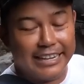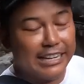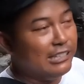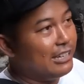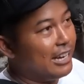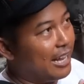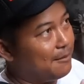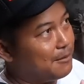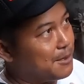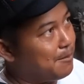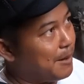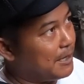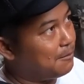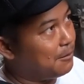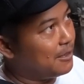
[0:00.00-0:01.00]
they don't have
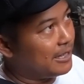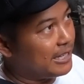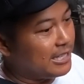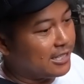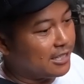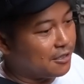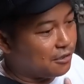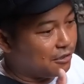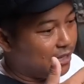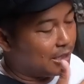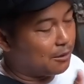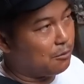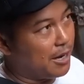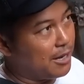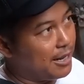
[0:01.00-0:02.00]
space for the kitchen, so
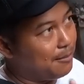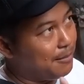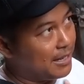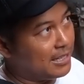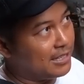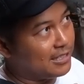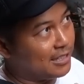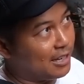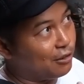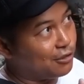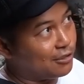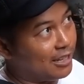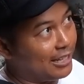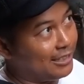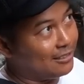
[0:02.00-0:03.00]
that's why they make kitchen
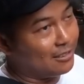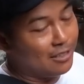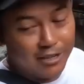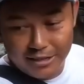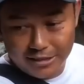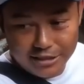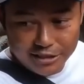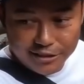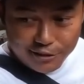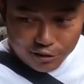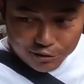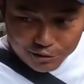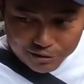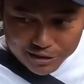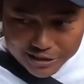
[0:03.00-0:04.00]
outside. This is
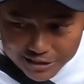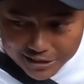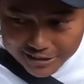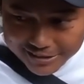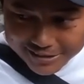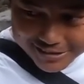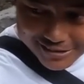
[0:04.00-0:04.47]
also kitchen.